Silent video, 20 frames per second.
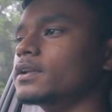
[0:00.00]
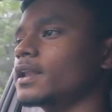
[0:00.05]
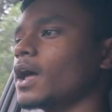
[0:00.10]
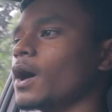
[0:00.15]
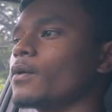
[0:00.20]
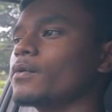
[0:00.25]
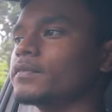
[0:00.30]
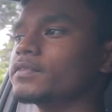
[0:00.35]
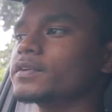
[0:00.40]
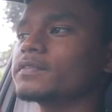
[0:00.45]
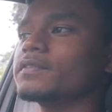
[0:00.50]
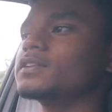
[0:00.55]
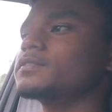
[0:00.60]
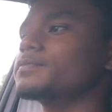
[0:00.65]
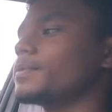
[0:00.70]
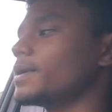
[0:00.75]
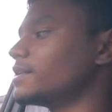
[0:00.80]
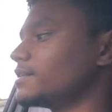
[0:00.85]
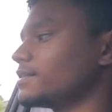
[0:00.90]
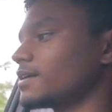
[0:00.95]
Now everyone's
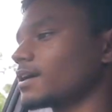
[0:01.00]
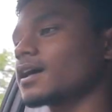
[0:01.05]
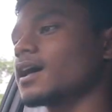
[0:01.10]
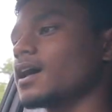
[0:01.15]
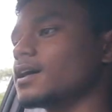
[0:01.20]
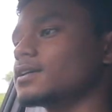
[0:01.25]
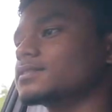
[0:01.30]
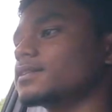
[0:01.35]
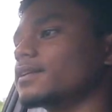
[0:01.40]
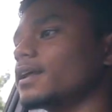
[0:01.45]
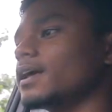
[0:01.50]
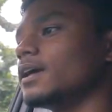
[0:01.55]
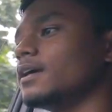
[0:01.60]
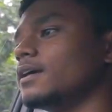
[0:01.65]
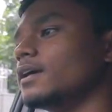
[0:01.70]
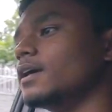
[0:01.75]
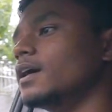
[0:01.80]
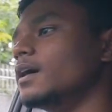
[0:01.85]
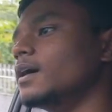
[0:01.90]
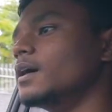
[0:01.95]
painting their cars grey,
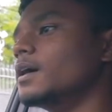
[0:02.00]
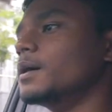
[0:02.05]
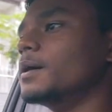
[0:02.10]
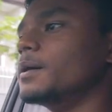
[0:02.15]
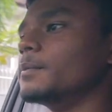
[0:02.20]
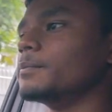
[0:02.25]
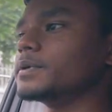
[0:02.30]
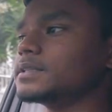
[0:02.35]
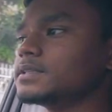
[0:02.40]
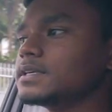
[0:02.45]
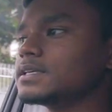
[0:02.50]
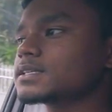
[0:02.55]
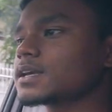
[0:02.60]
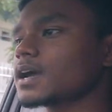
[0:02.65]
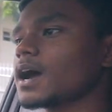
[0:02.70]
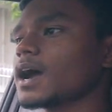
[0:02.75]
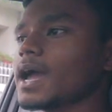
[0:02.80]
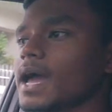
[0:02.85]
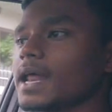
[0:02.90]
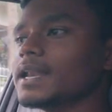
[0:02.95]
but this
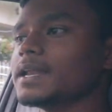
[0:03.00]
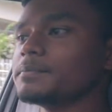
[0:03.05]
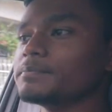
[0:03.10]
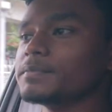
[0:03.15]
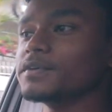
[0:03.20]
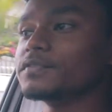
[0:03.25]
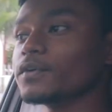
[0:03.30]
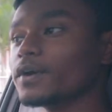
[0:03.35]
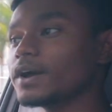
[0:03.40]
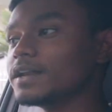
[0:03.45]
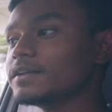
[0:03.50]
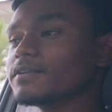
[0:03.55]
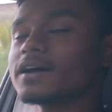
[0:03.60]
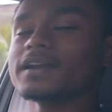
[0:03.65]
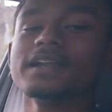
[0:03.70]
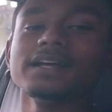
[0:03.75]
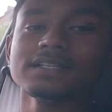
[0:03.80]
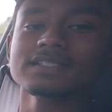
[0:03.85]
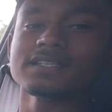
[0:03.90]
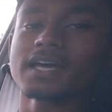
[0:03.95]
car had it before
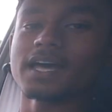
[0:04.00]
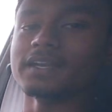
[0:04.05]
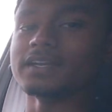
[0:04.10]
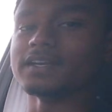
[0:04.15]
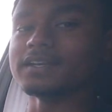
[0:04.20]
anyone else had